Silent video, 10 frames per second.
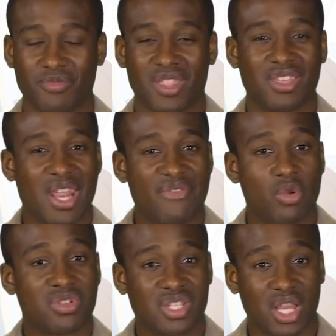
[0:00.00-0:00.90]
The Navy
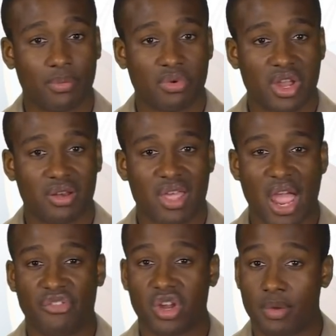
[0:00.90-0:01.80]
will celebrate
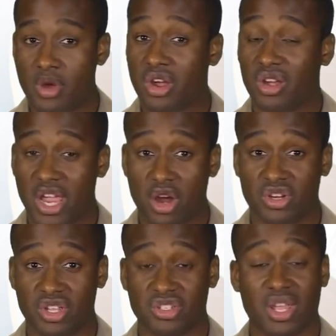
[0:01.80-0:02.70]
African American
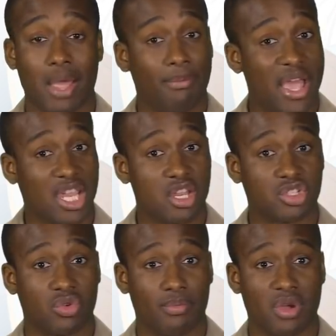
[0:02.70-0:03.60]
Heritage and Black
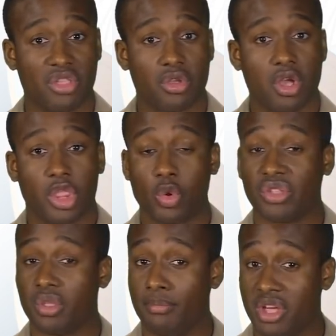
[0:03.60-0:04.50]
History Month
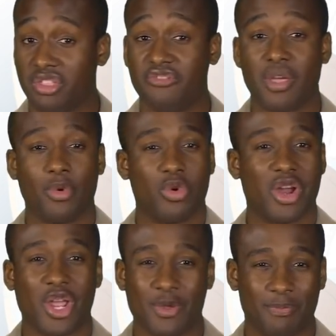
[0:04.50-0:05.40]
throughout the month of
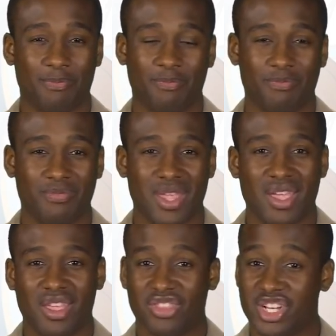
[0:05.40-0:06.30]
February.
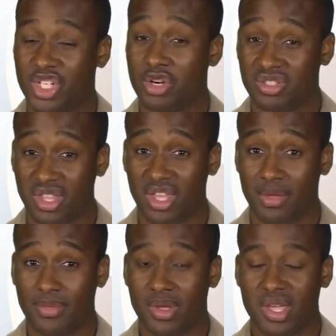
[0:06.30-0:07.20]
This year's
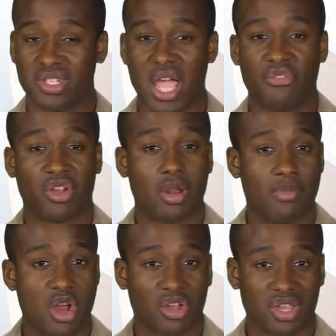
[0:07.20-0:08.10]
theme is African
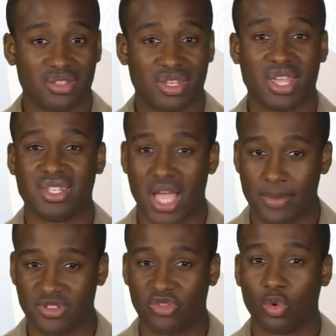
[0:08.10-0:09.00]
Americans in
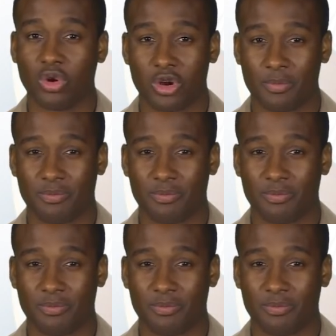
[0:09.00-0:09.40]
Times of War.